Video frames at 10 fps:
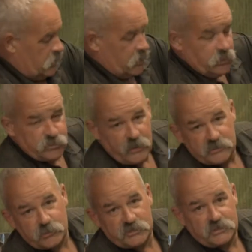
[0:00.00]
I use my
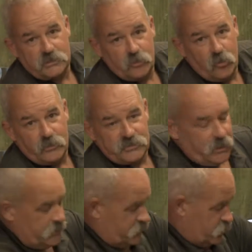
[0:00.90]
trusty Nova
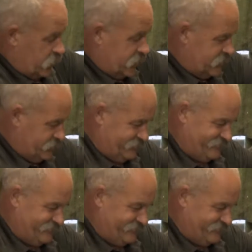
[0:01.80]
Titan 3.